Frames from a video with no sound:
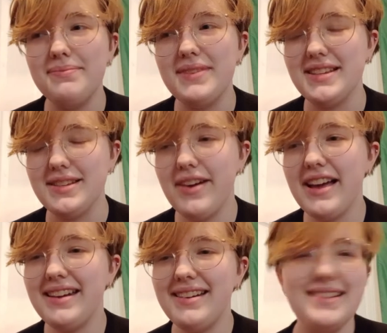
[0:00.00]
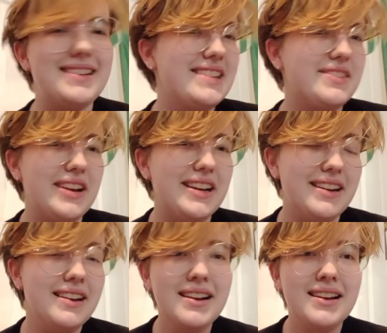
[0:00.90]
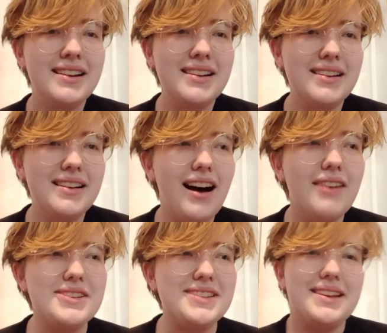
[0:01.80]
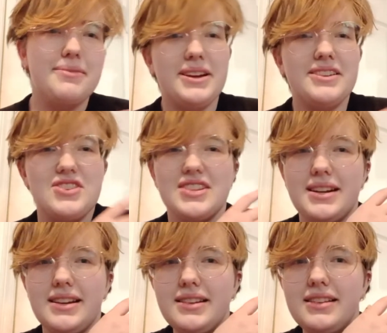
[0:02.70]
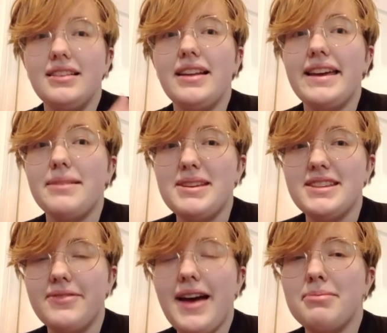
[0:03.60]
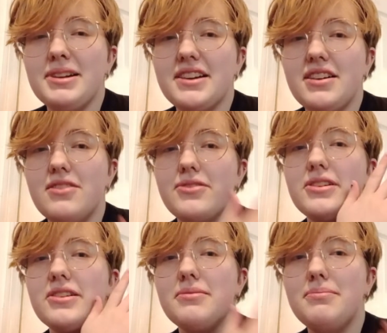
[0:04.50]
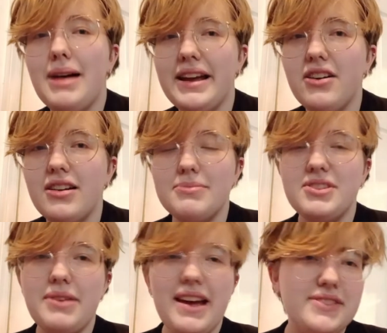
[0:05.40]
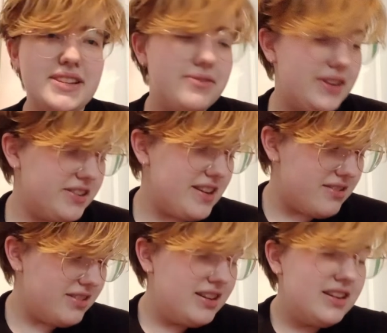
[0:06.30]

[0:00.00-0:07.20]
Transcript: This is fine. This is fine. Obviously, we aren't just gonna lay a piece of fabric over my arm, so we have to figure out